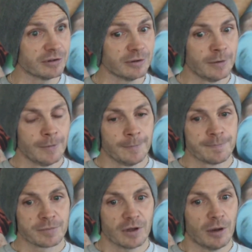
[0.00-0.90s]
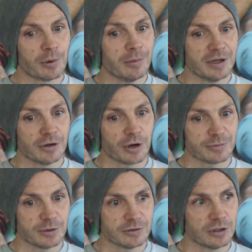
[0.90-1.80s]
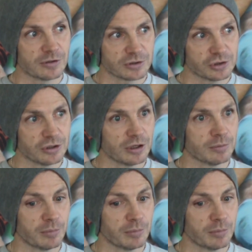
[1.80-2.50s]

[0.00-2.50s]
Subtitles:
And I probably didn't grasp it as early as I should have done,